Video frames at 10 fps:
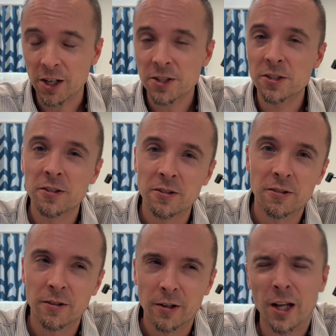Cuss,
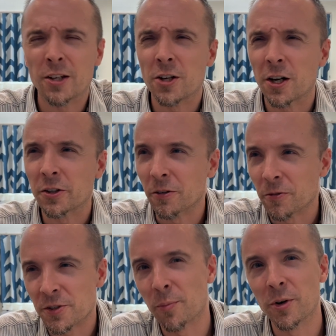not
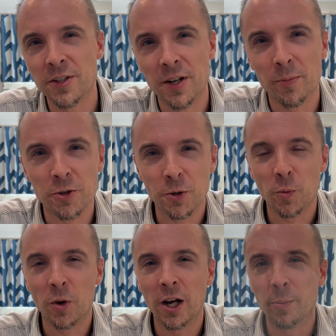doctor for some reason, I'm not
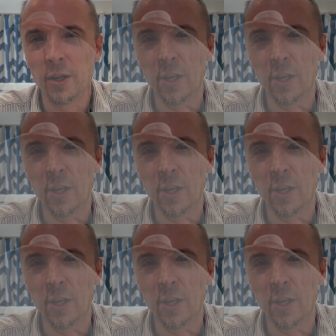sure why,